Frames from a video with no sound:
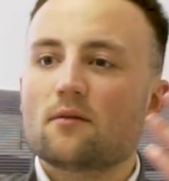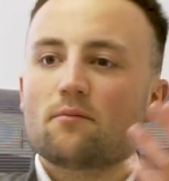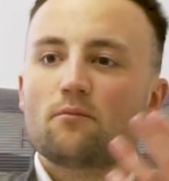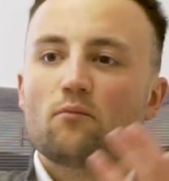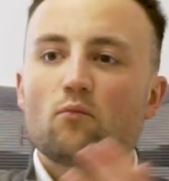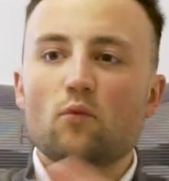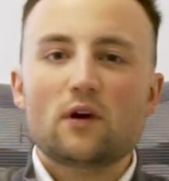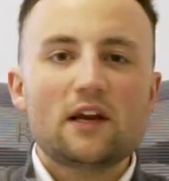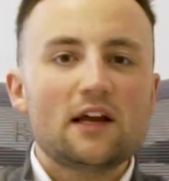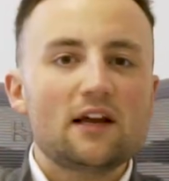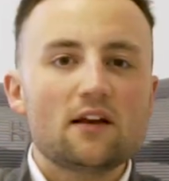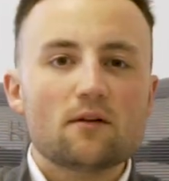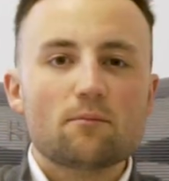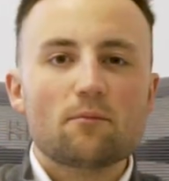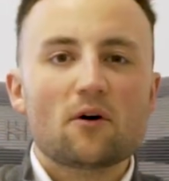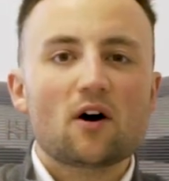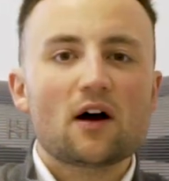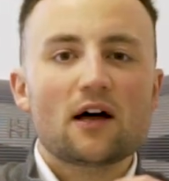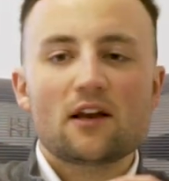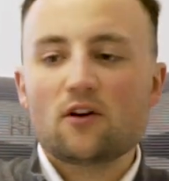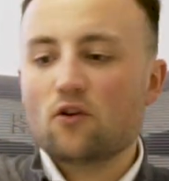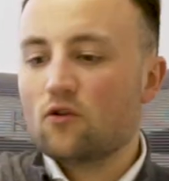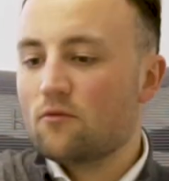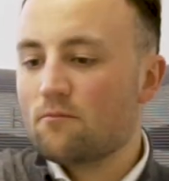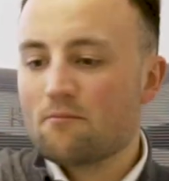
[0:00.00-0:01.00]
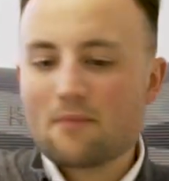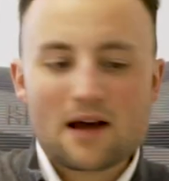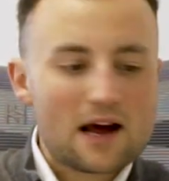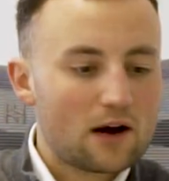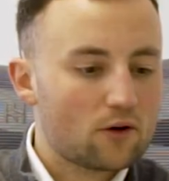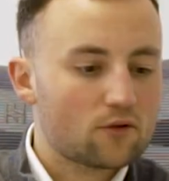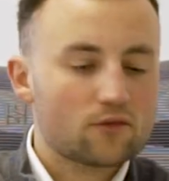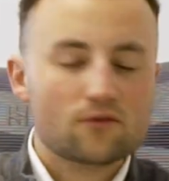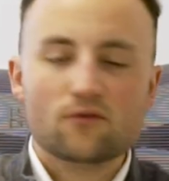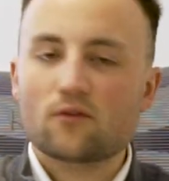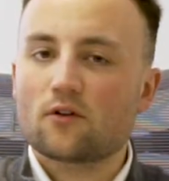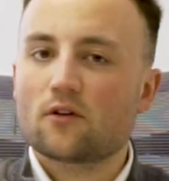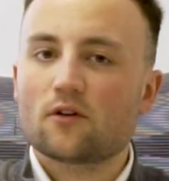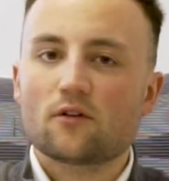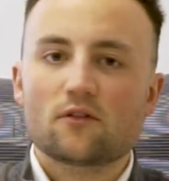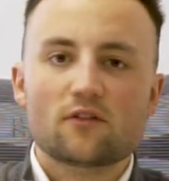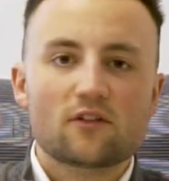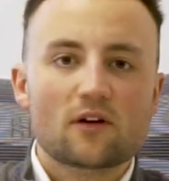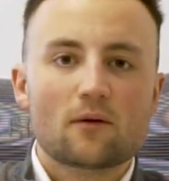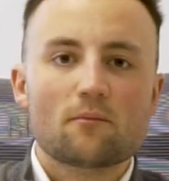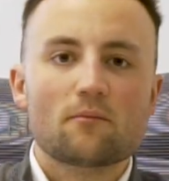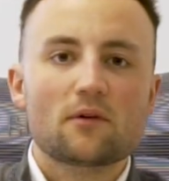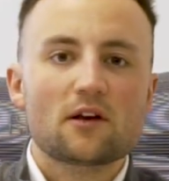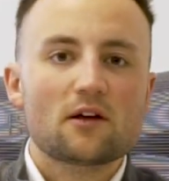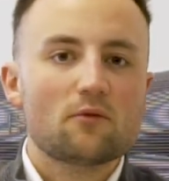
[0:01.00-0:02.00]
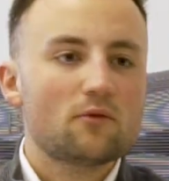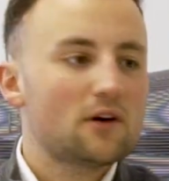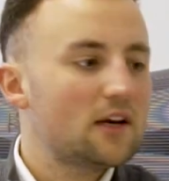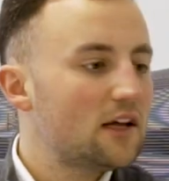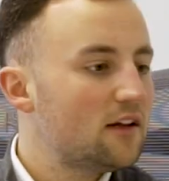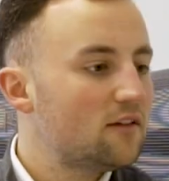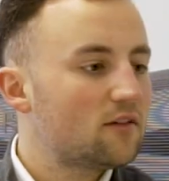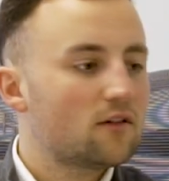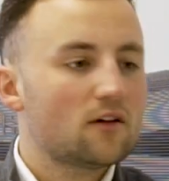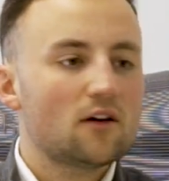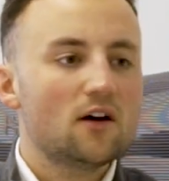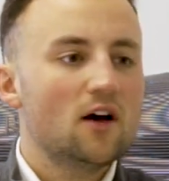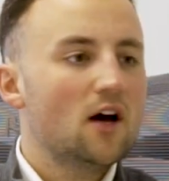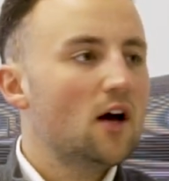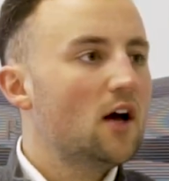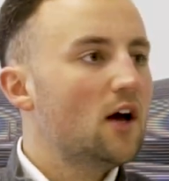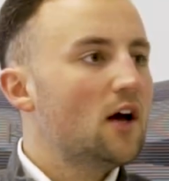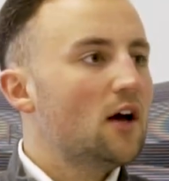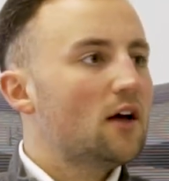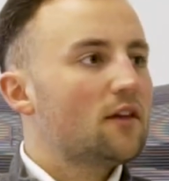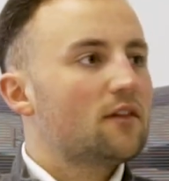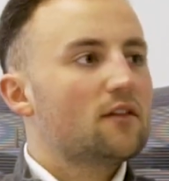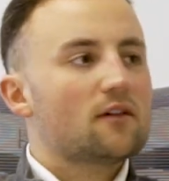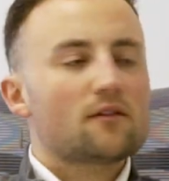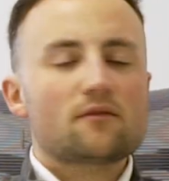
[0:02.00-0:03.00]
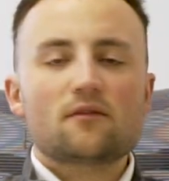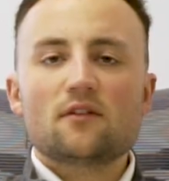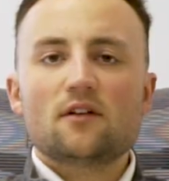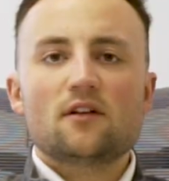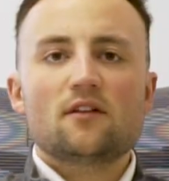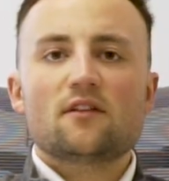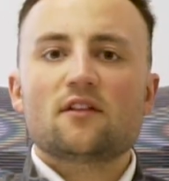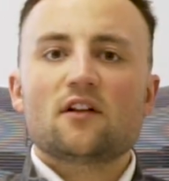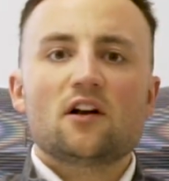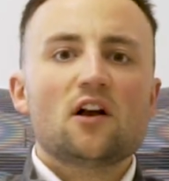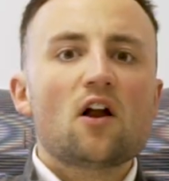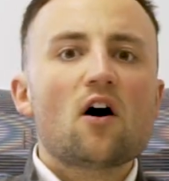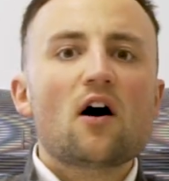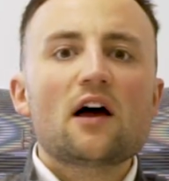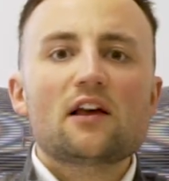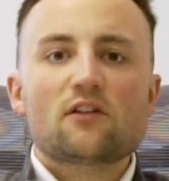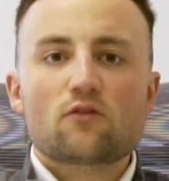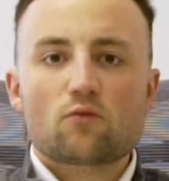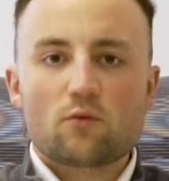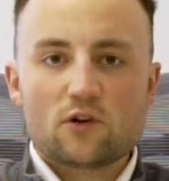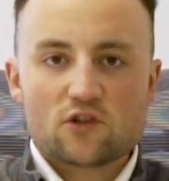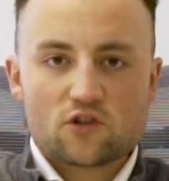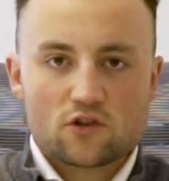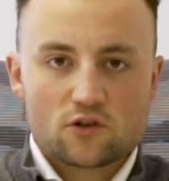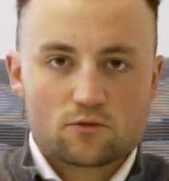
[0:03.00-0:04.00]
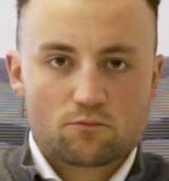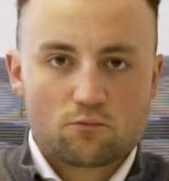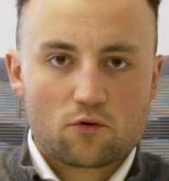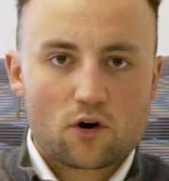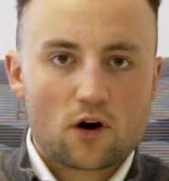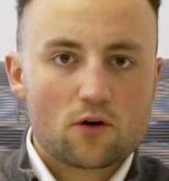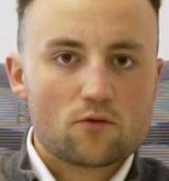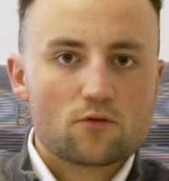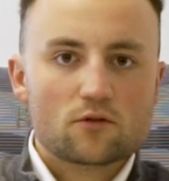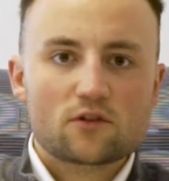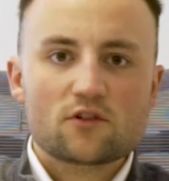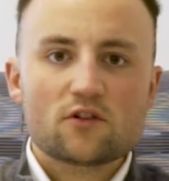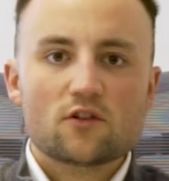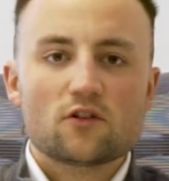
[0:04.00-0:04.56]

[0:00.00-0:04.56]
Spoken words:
we need to buy a new mouse for somebody, the light switch has broke,